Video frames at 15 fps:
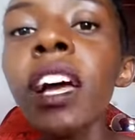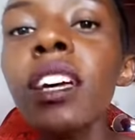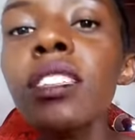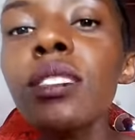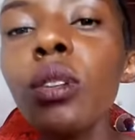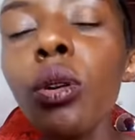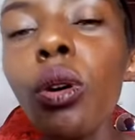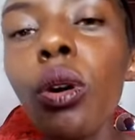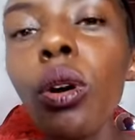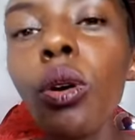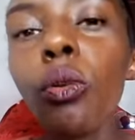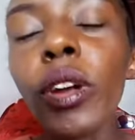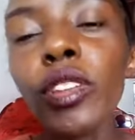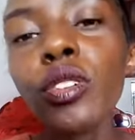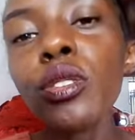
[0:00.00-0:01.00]
So
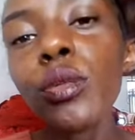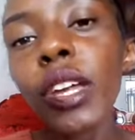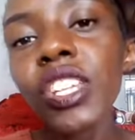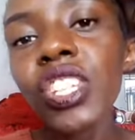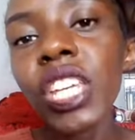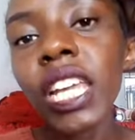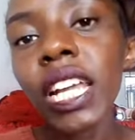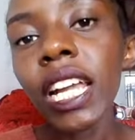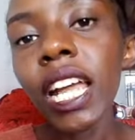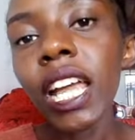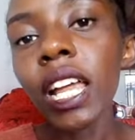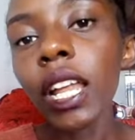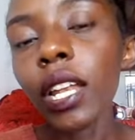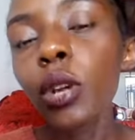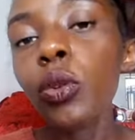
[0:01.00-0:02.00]
when you're swatching
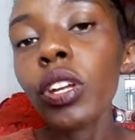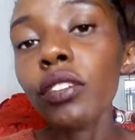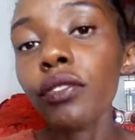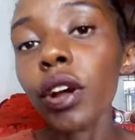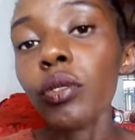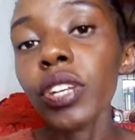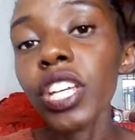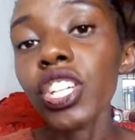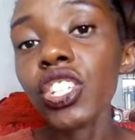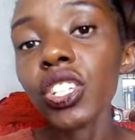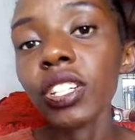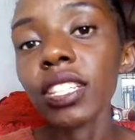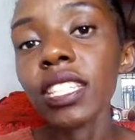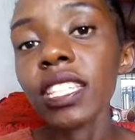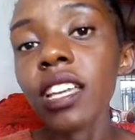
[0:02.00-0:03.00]
liquid
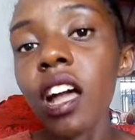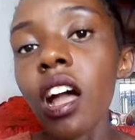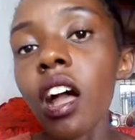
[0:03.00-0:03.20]
foundations